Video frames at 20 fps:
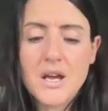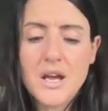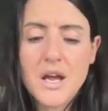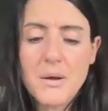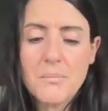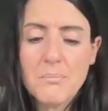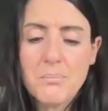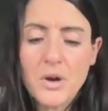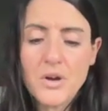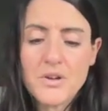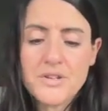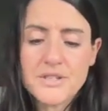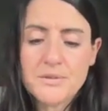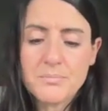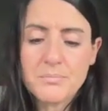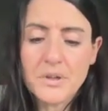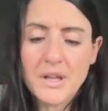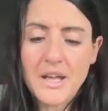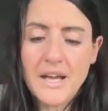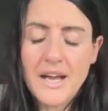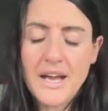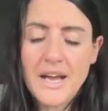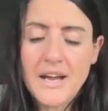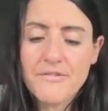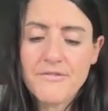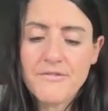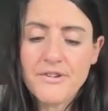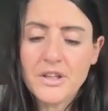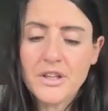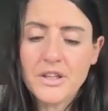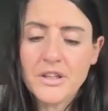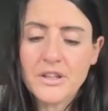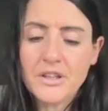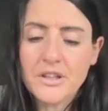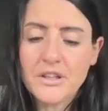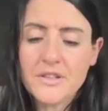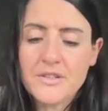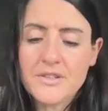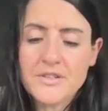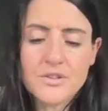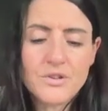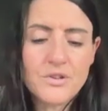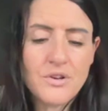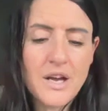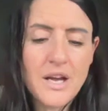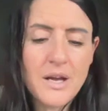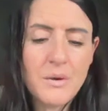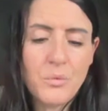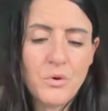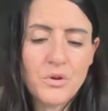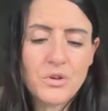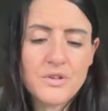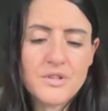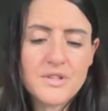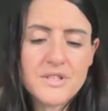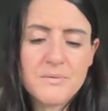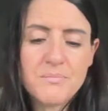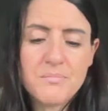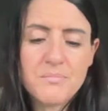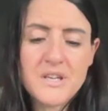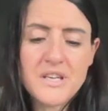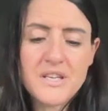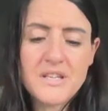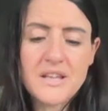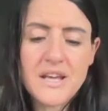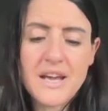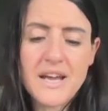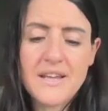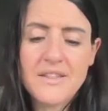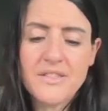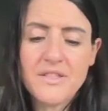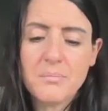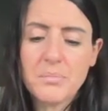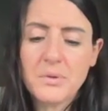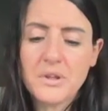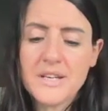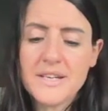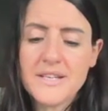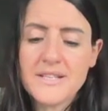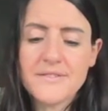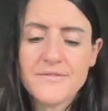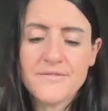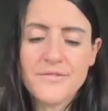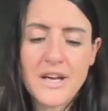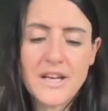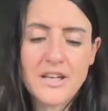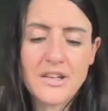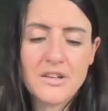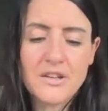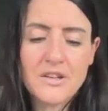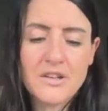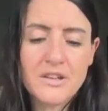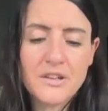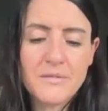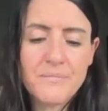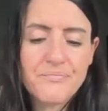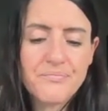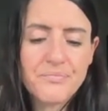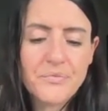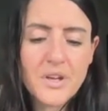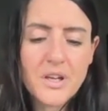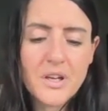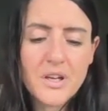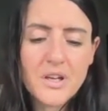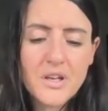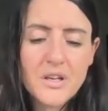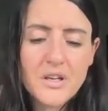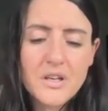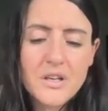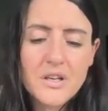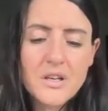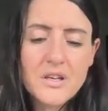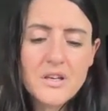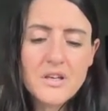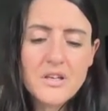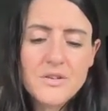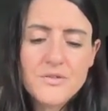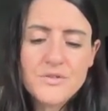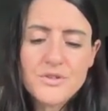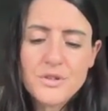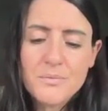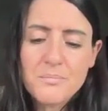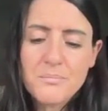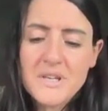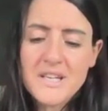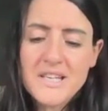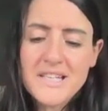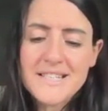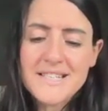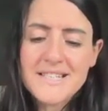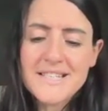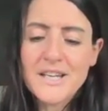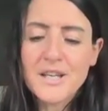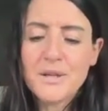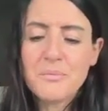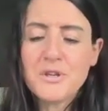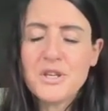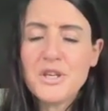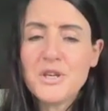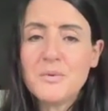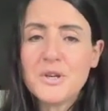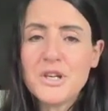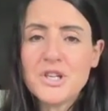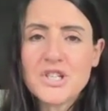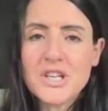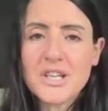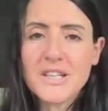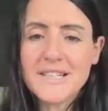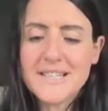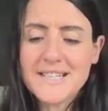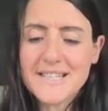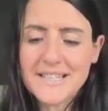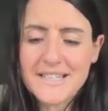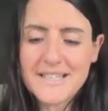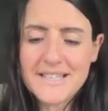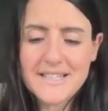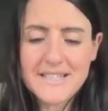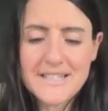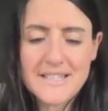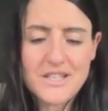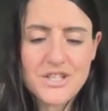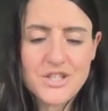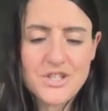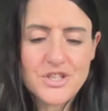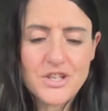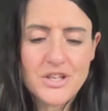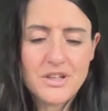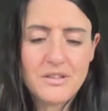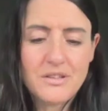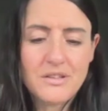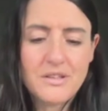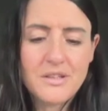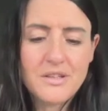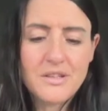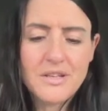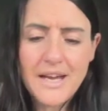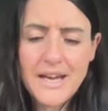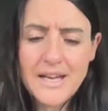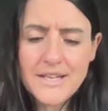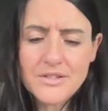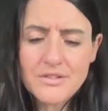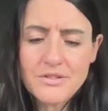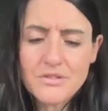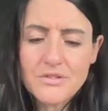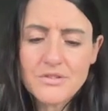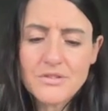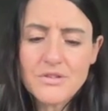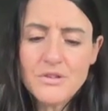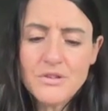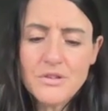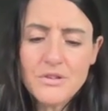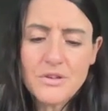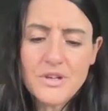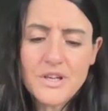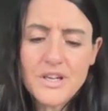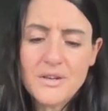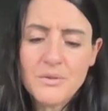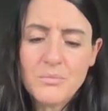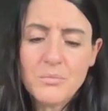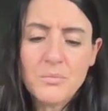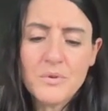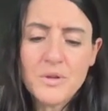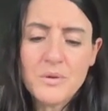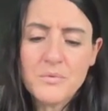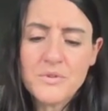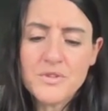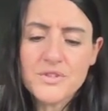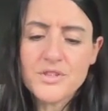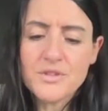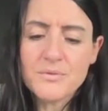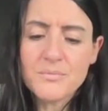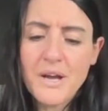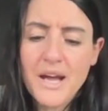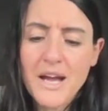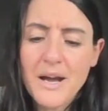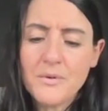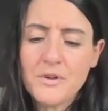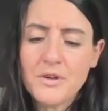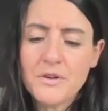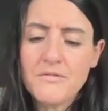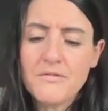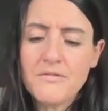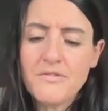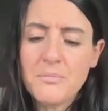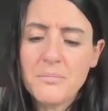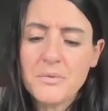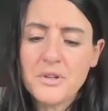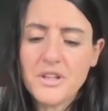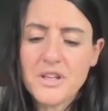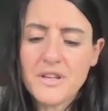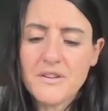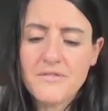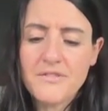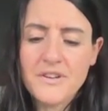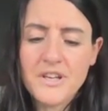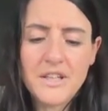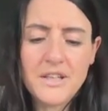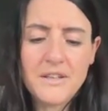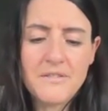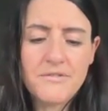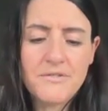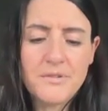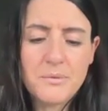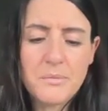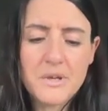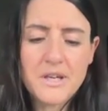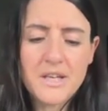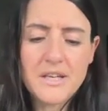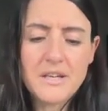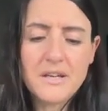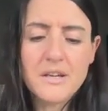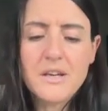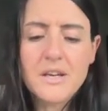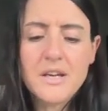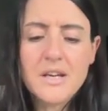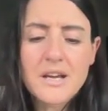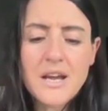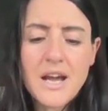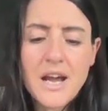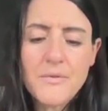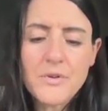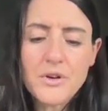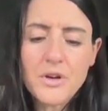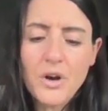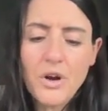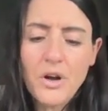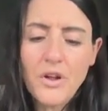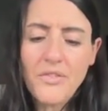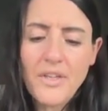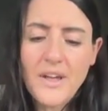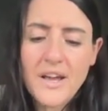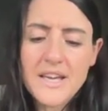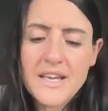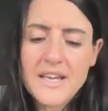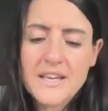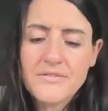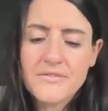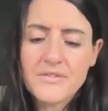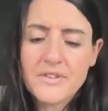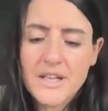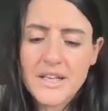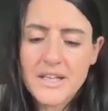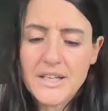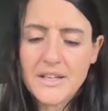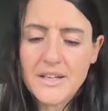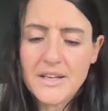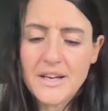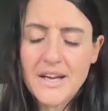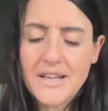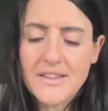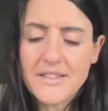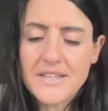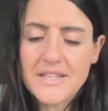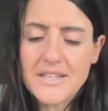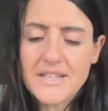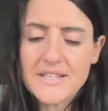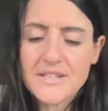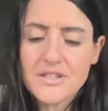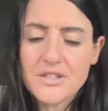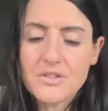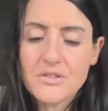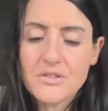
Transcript: and possibly I felt a little as though I wanted to be there in the place of that girl. You don't mean to tell me you were jealous, Anastasia. I don't know, it was somehow an unfamiliar feeling for me. I recalled that evening and these